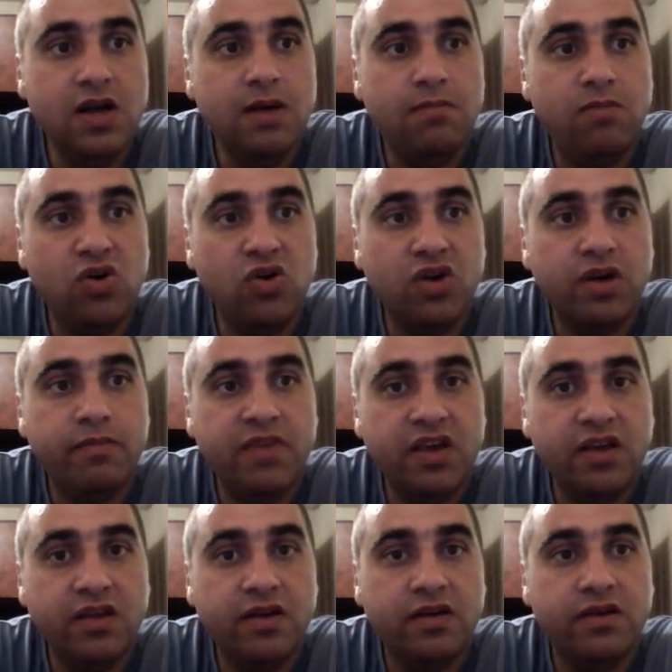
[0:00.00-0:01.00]
BONK
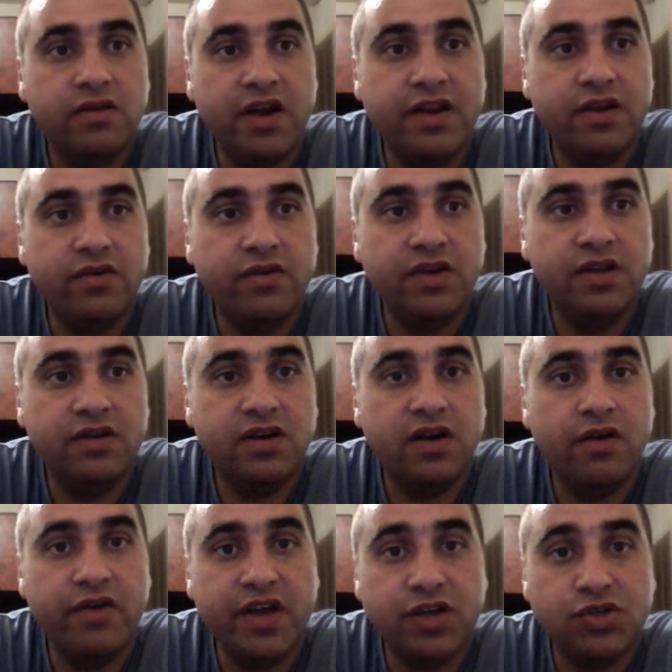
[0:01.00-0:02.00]
being right now in a
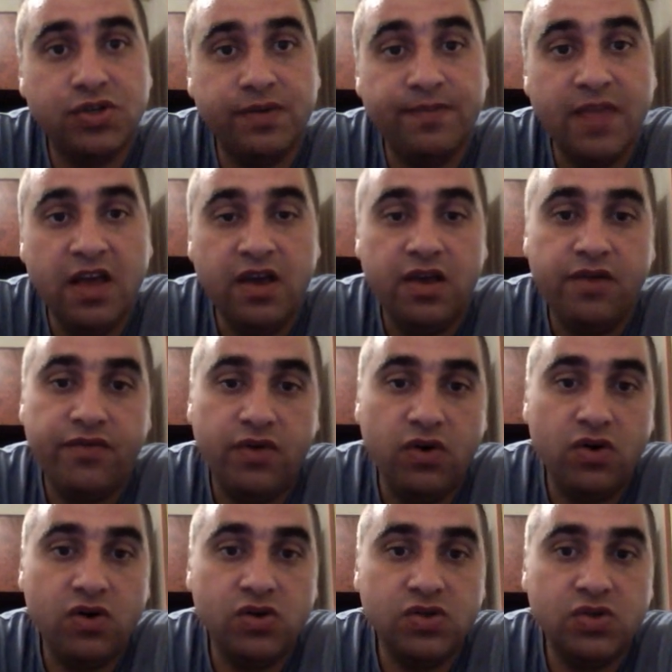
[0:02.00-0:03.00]
correction. If you
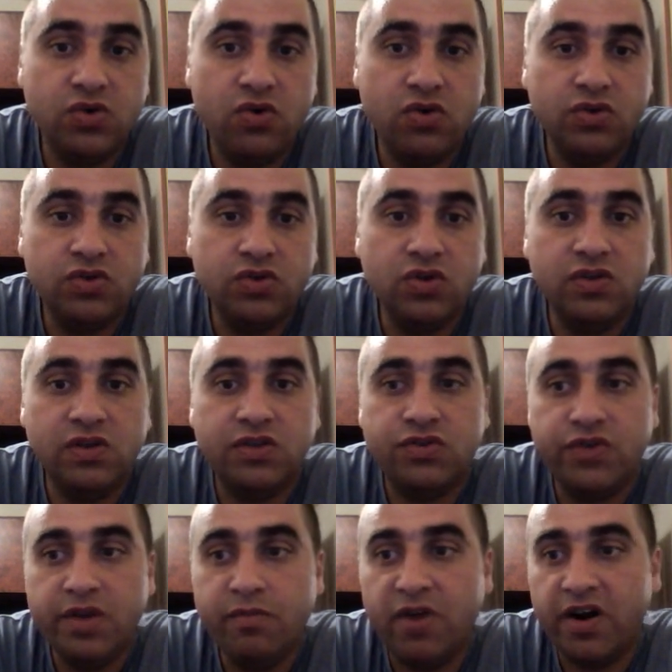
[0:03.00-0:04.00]
look also on total
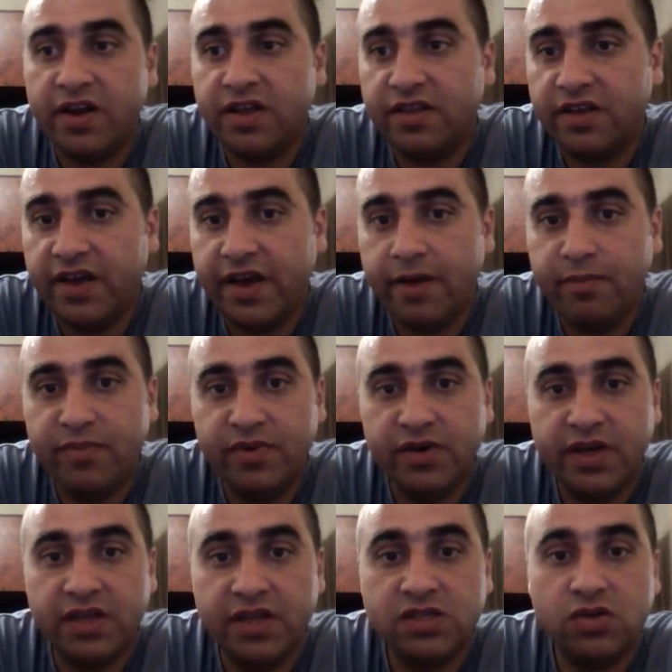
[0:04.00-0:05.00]
3 market cap
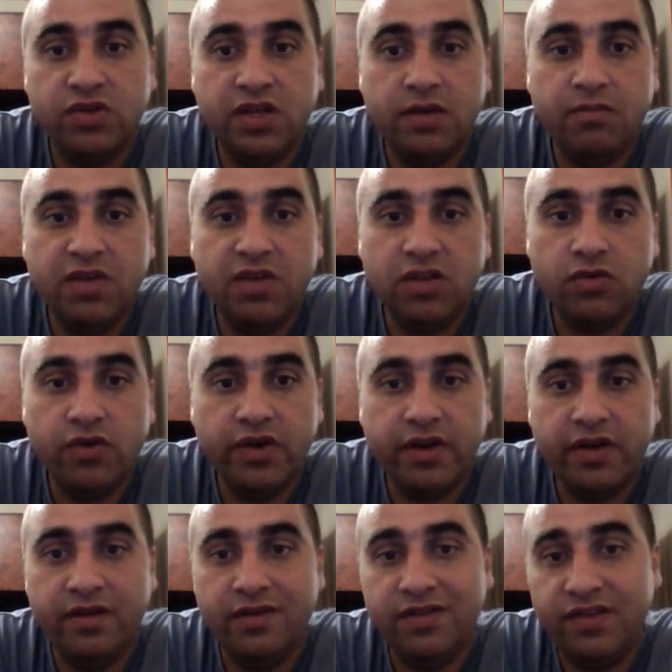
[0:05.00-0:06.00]
excluding Bitcoin
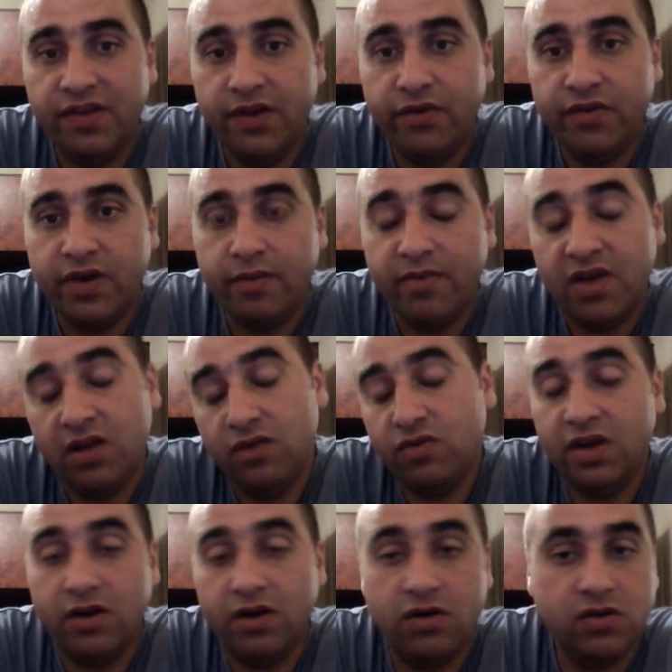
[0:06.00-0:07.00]
and Ethereum, and you
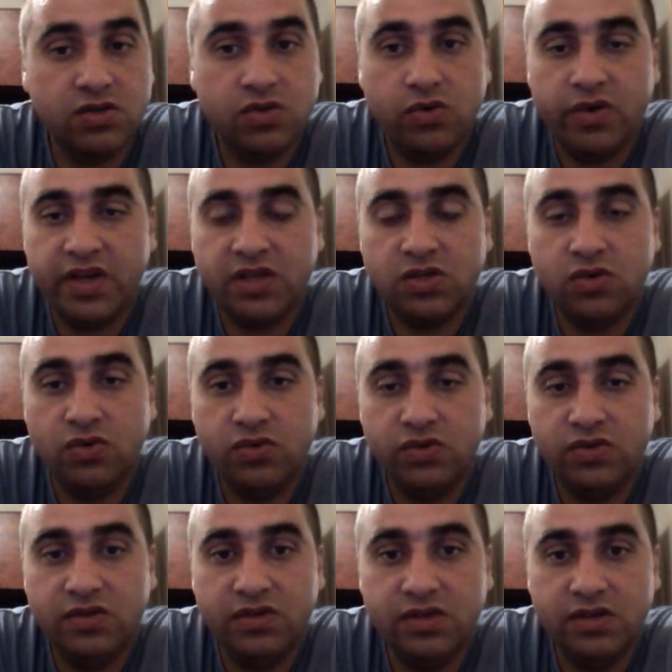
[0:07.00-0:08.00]
can also
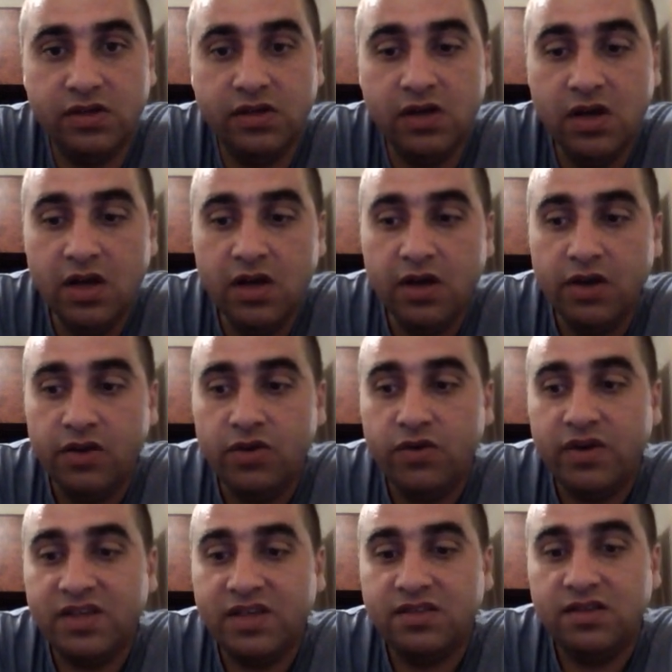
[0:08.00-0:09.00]
exclude
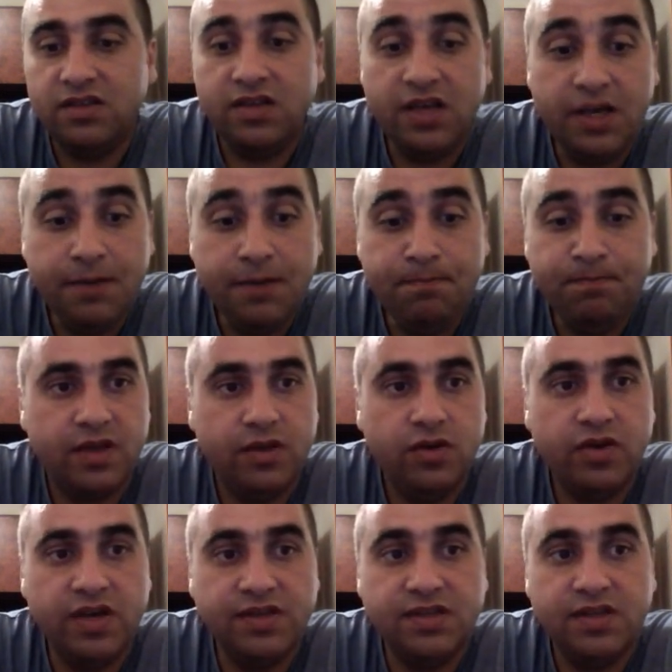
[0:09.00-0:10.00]
USDT,
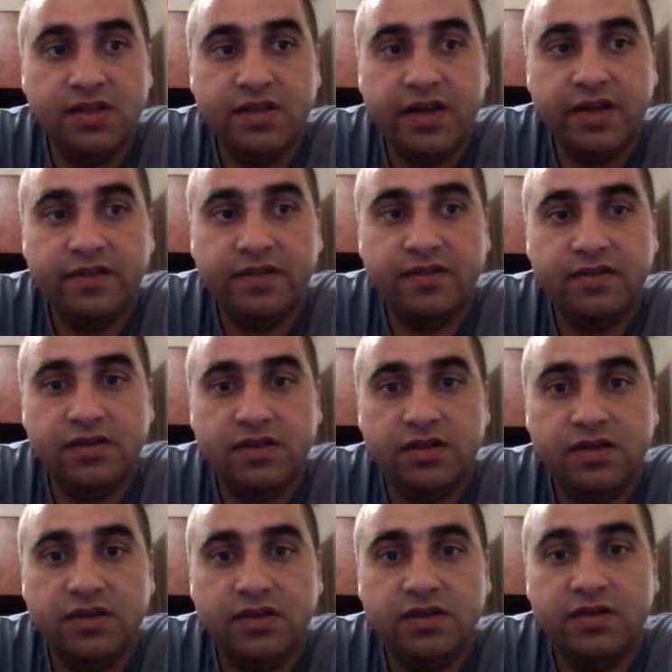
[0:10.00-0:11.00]
you can see that
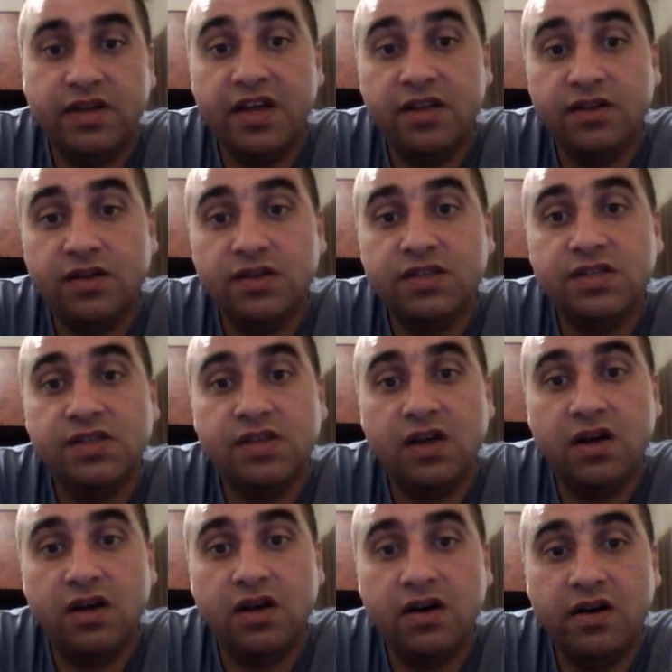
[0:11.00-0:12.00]
the candles
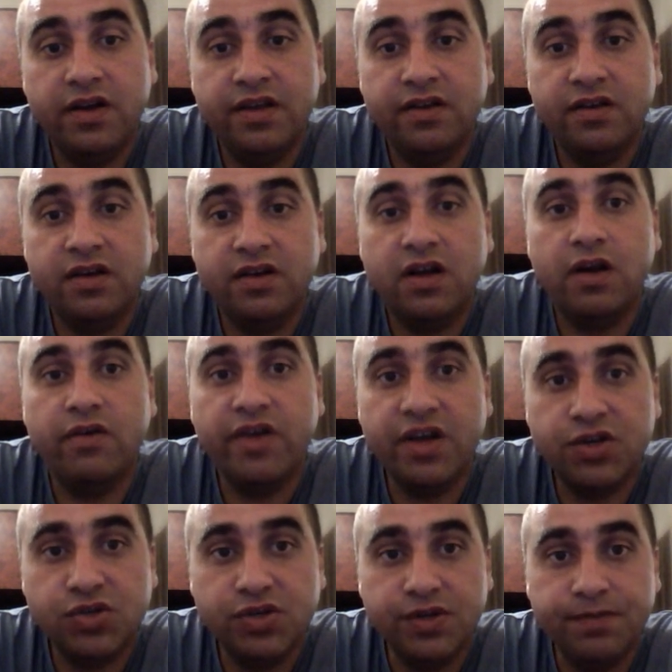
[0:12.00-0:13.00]
are in a
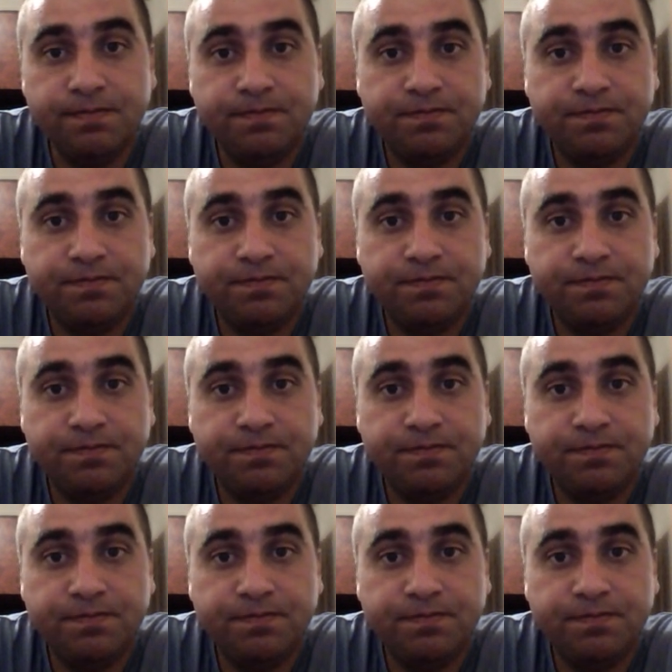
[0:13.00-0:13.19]
correction.